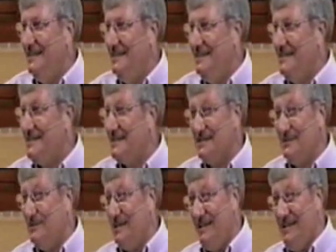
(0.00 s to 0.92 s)
This is the
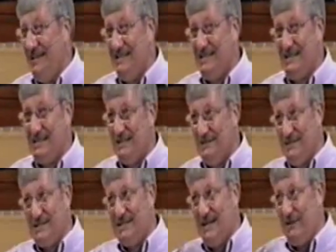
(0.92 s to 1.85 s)
way it is.
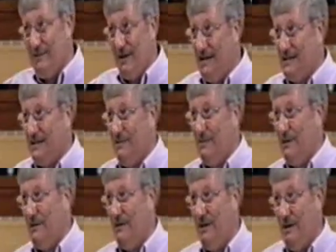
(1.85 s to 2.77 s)
It's not right to
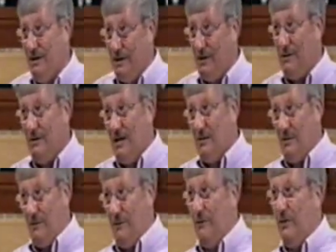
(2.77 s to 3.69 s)
marry the younger daughter
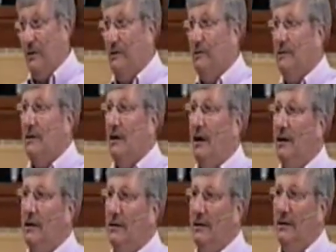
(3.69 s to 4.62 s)
before the older daughter.